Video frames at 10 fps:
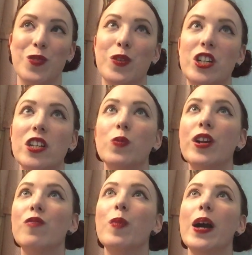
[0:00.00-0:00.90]
which is one
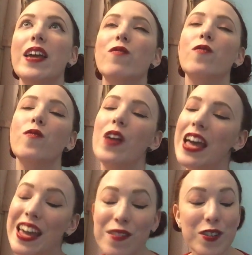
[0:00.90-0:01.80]
of my
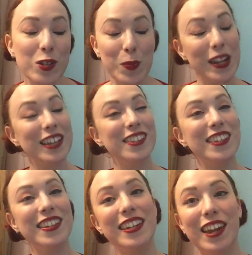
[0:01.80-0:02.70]
favourite
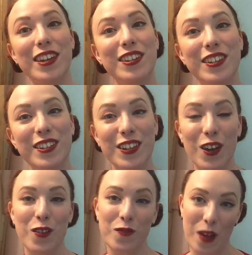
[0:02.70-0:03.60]
places in London to
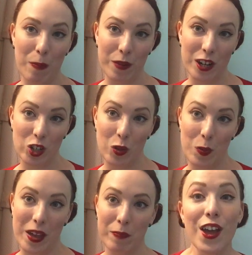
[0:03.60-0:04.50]
go fabric
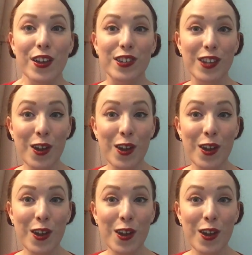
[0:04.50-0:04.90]
shopping. So